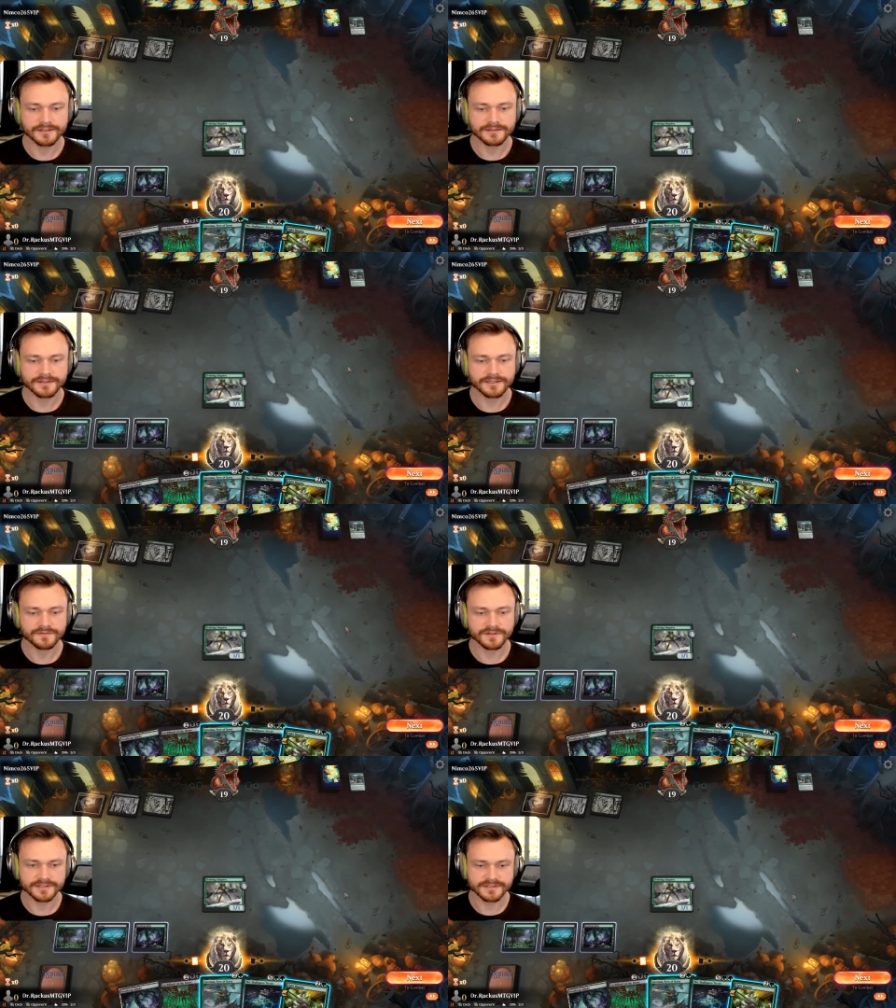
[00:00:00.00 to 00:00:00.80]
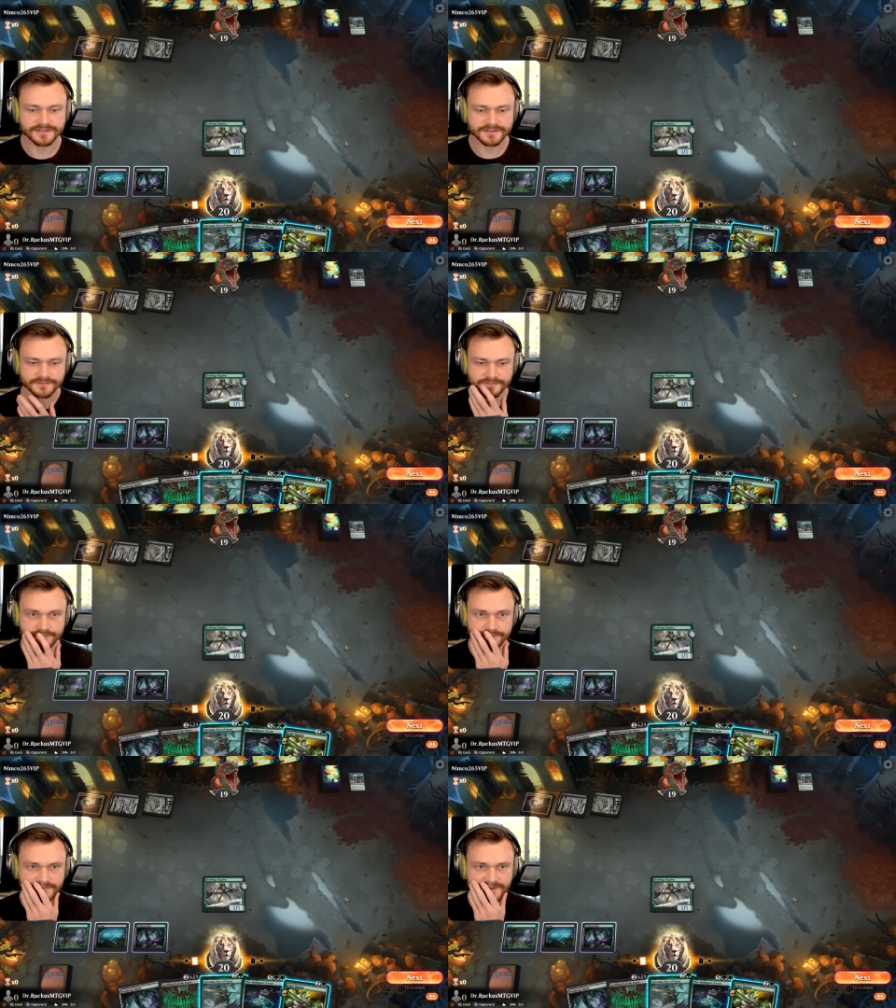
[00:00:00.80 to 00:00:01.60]
Land for us.
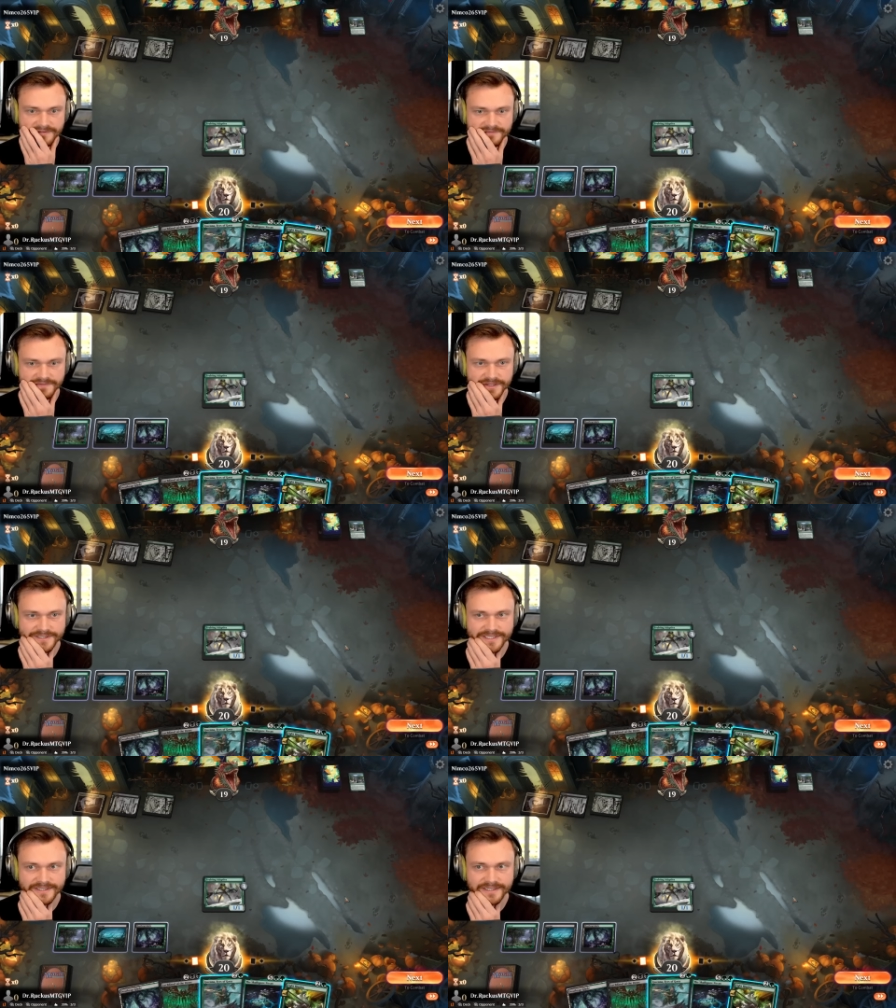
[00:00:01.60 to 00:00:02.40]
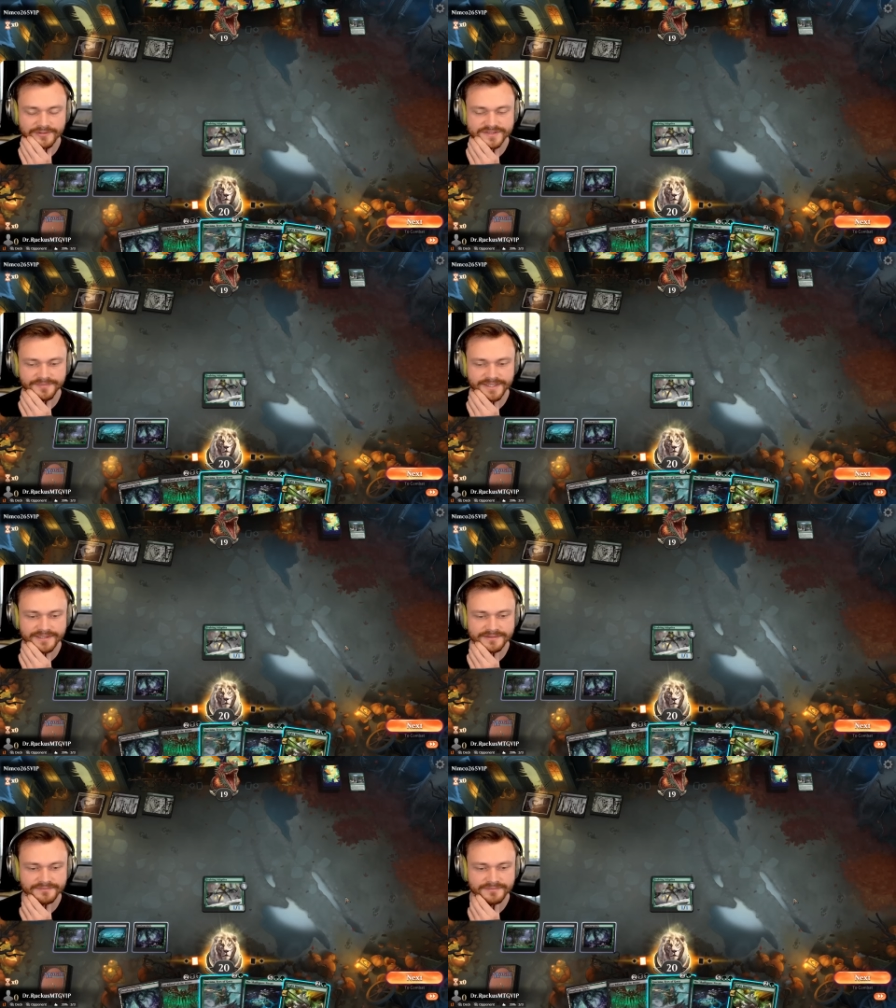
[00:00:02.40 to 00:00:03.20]
Fight rigging now isn't
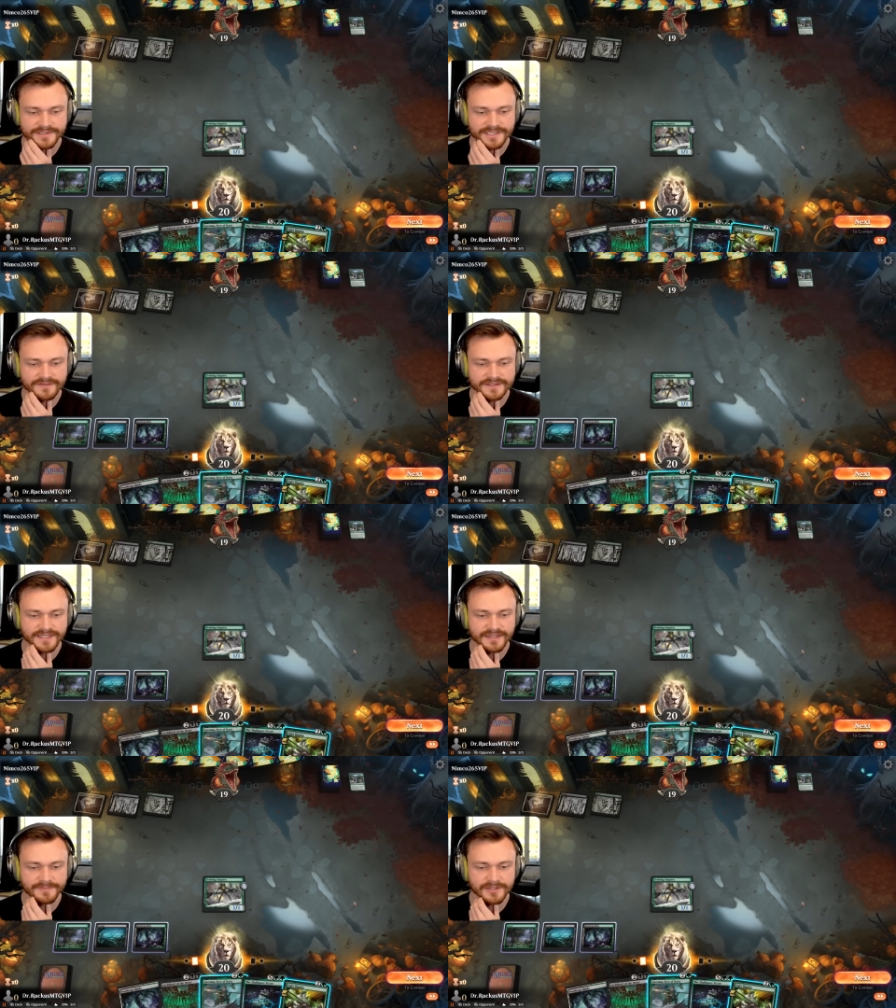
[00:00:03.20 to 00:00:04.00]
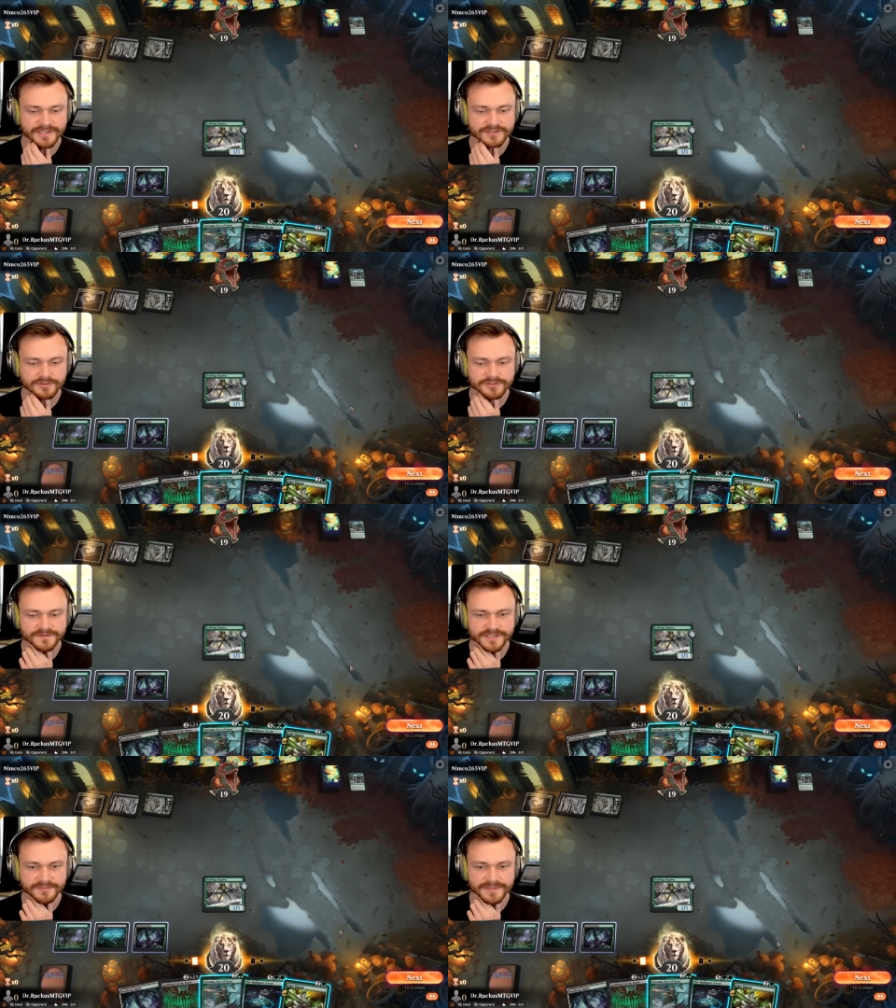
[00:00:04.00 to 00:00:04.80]
bad. If they tap out, we get to
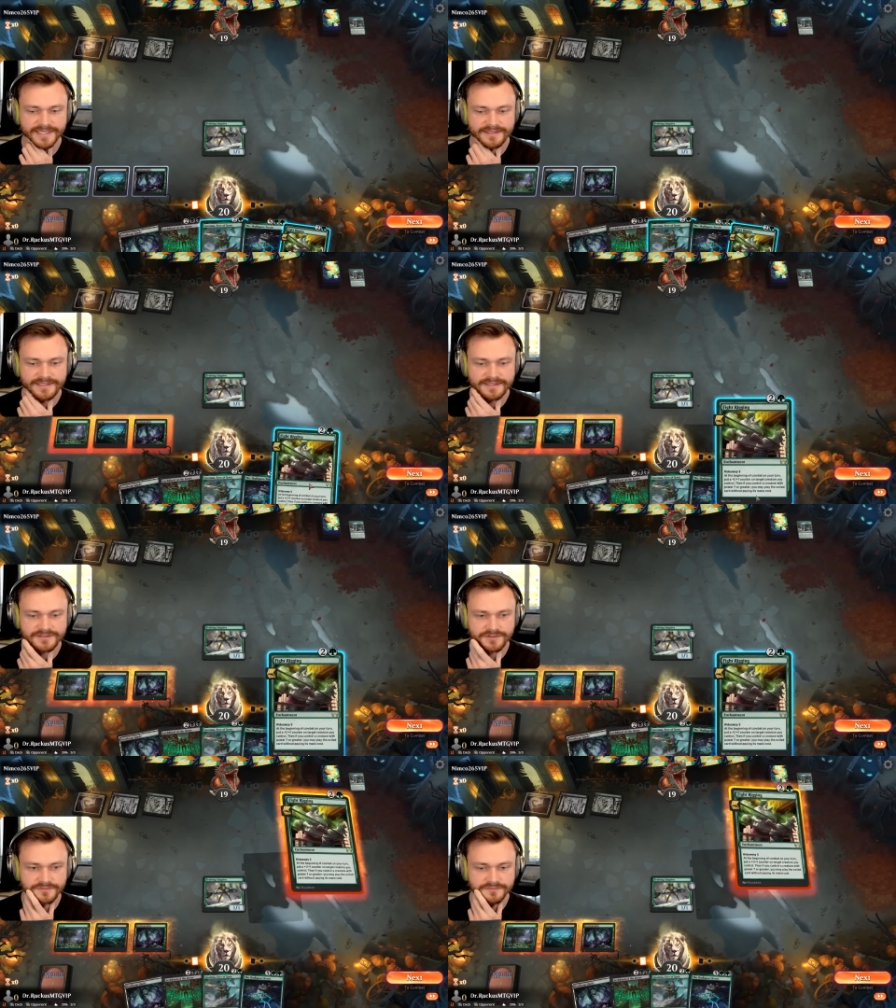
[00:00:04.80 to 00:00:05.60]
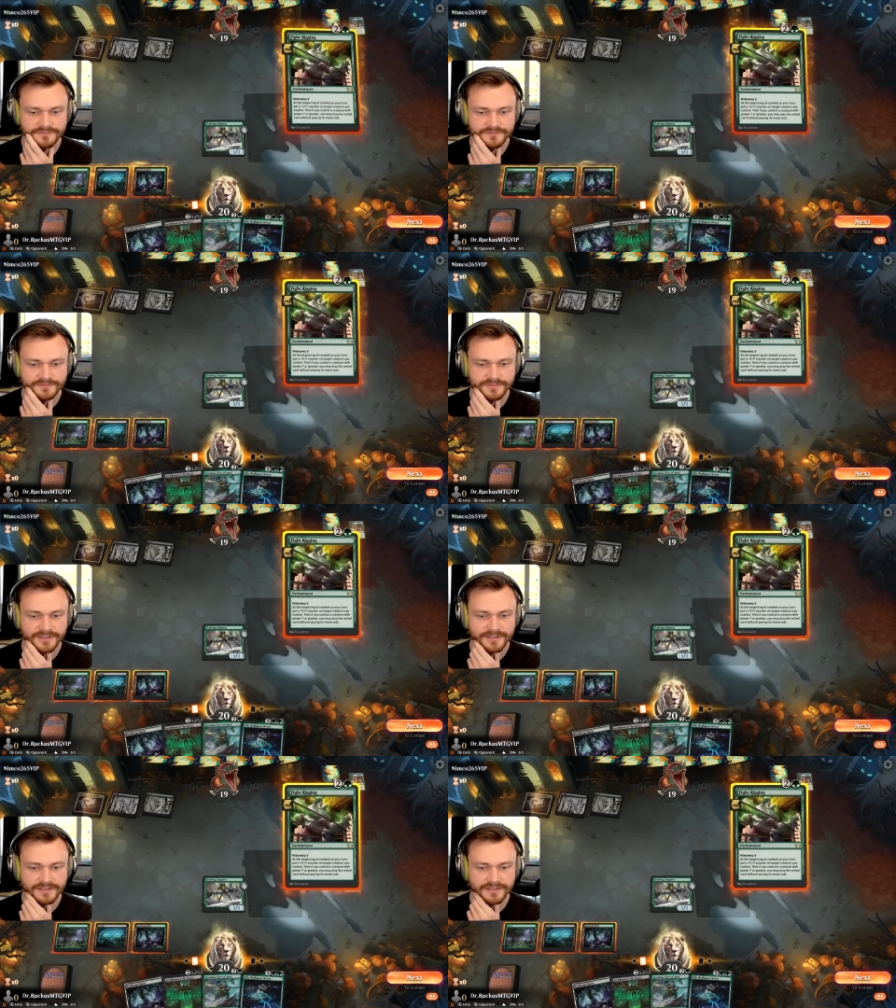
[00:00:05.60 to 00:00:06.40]
Archfiend immediately next turn.
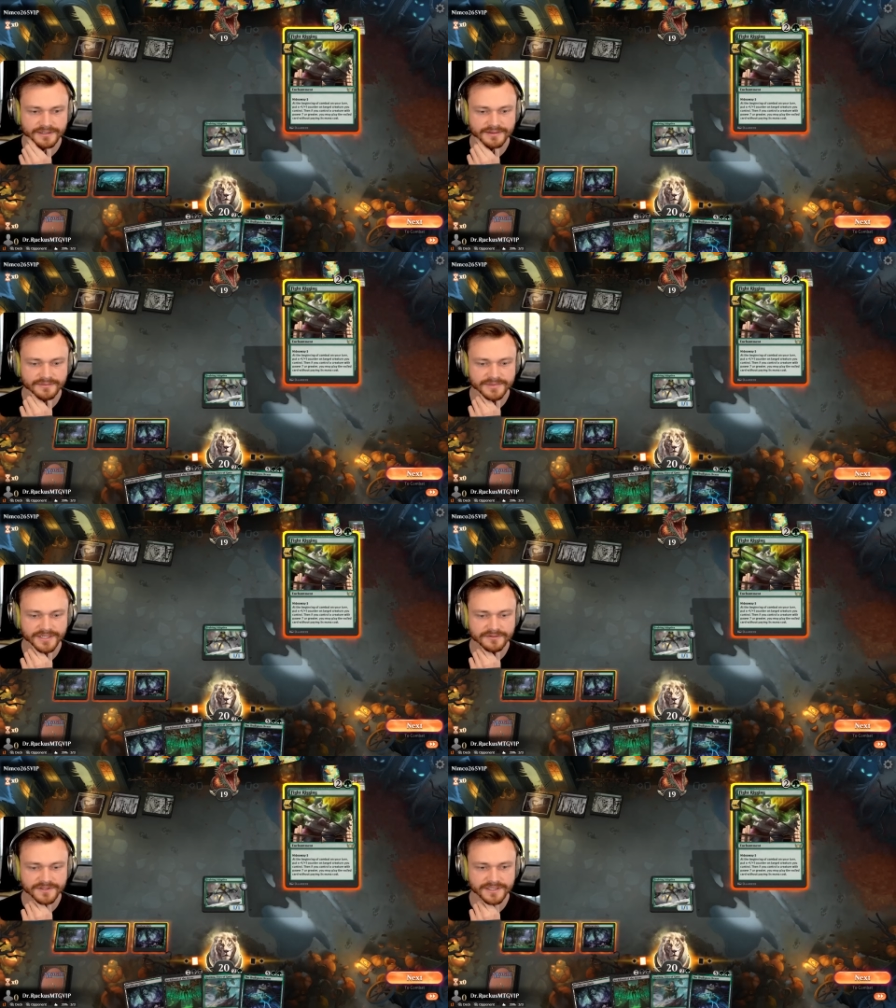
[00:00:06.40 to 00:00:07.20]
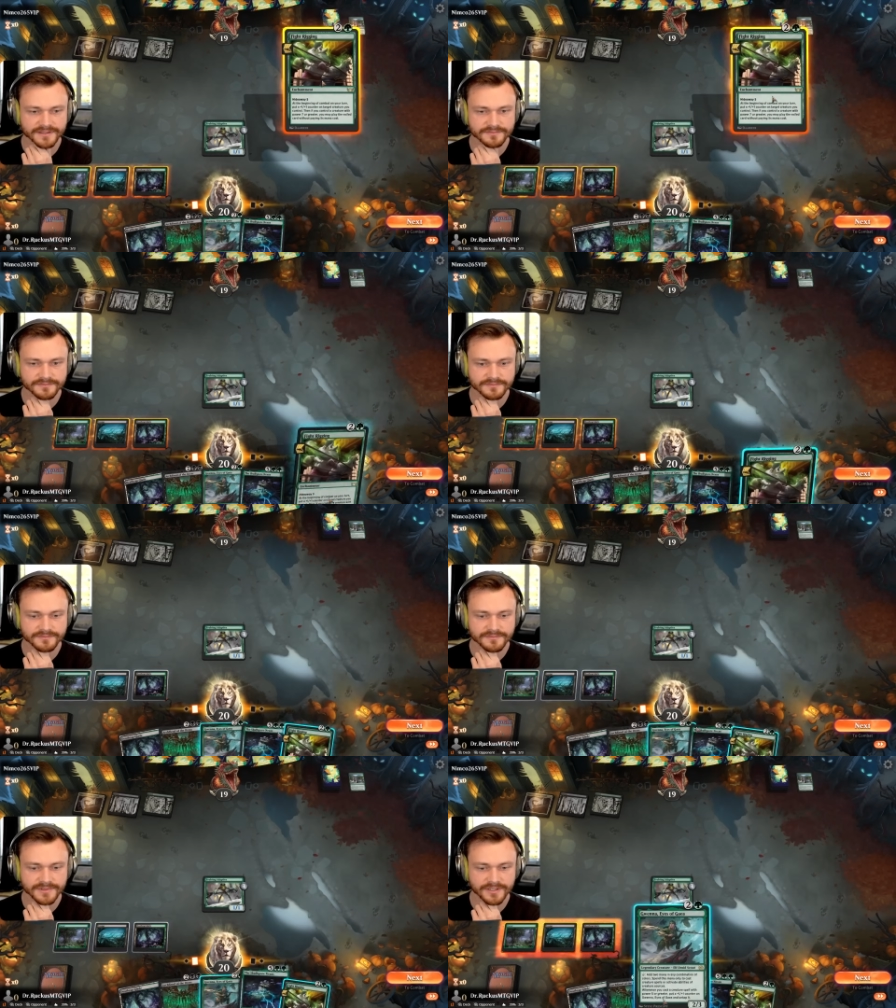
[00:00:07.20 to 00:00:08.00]
I think I'm down for that.
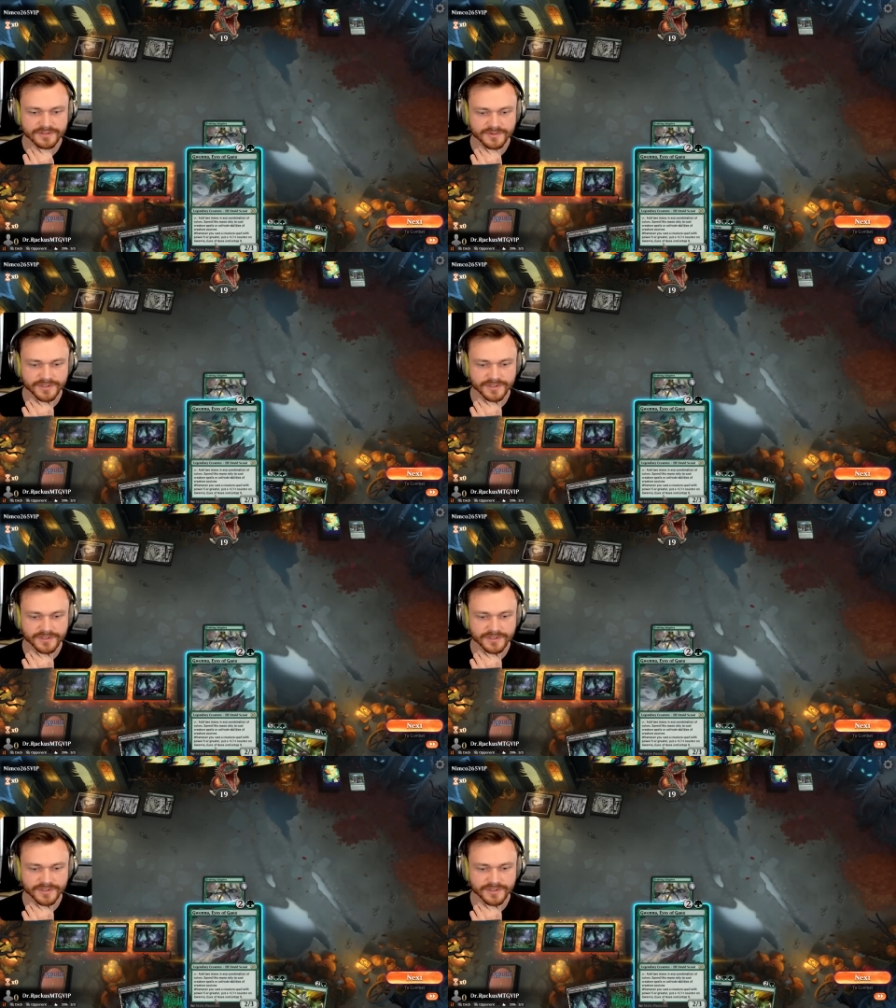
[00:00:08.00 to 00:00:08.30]
Otherwise, we